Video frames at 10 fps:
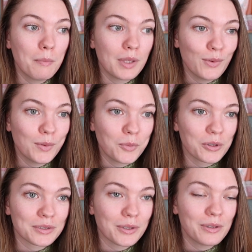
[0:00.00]
even
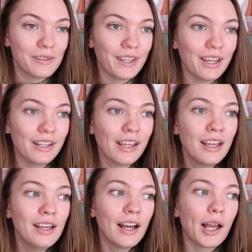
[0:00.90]
more so than that,
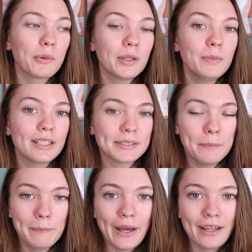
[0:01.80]
I want to make
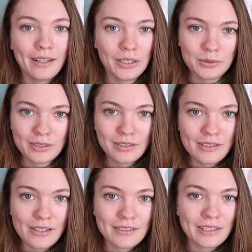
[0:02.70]
some bat houses
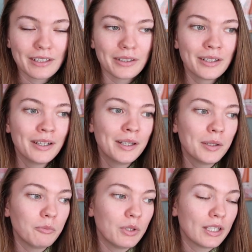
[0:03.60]
this year
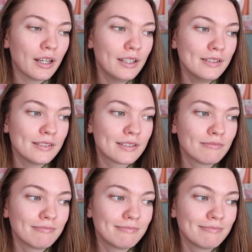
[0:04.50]
because